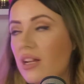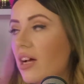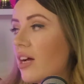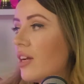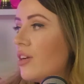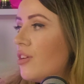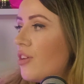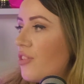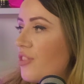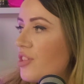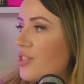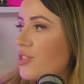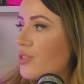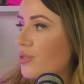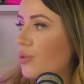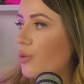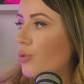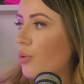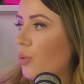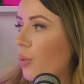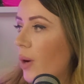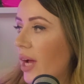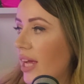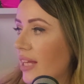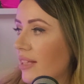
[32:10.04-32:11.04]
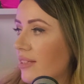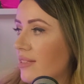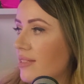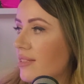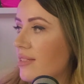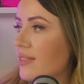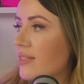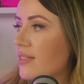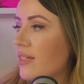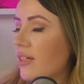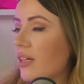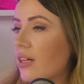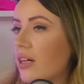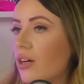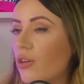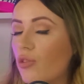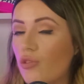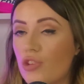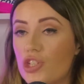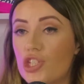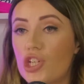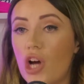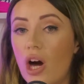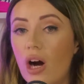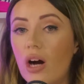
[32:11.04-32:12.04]
another school wins or
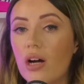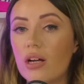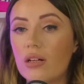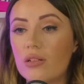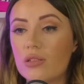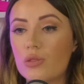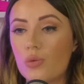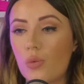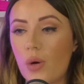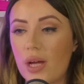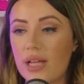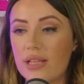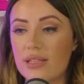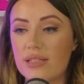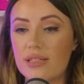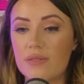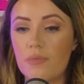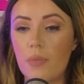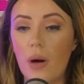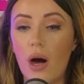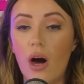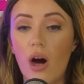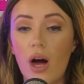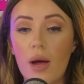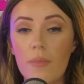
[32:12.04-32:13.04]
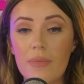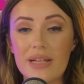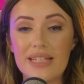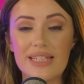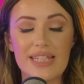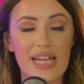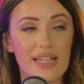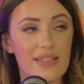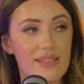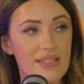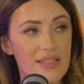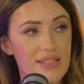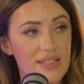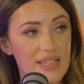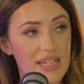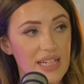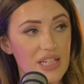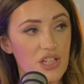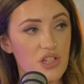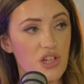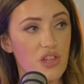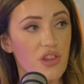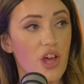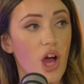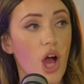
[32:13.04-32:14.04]
a child wins, but I'm a dance
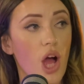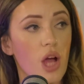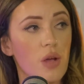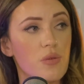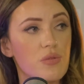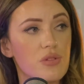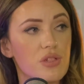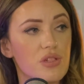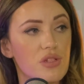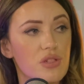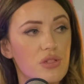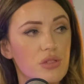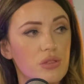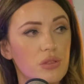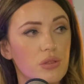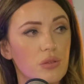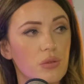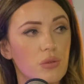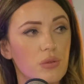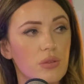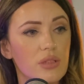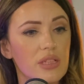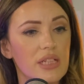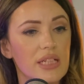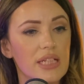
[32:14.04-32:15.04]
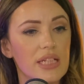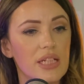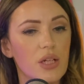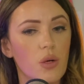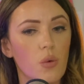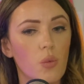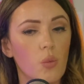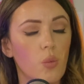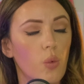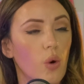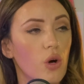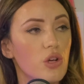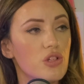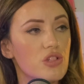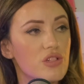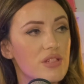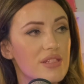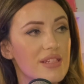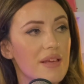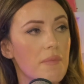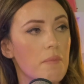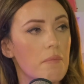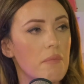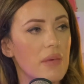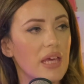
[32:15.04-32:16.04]
teacher that owns a school, what does
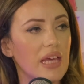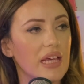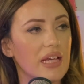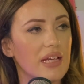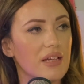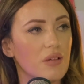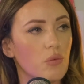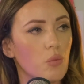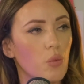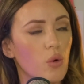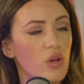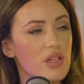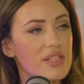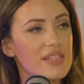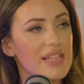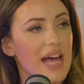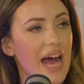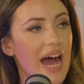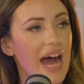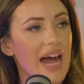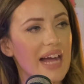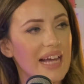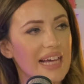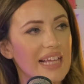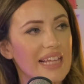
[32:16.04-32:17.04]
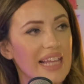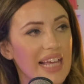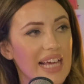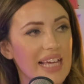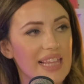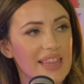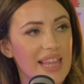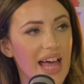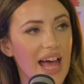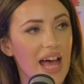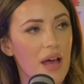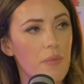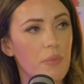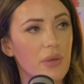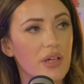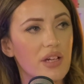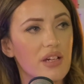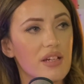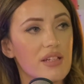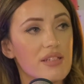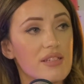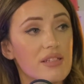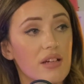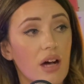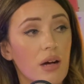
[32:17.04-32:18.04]
it mean? Yeah. What's the accolade there?
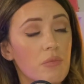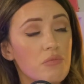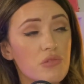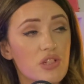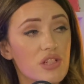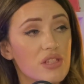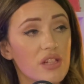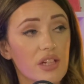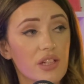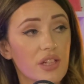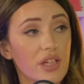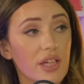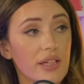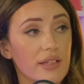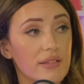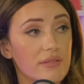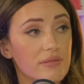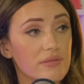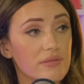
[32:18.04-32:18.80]
Because I'm just like you.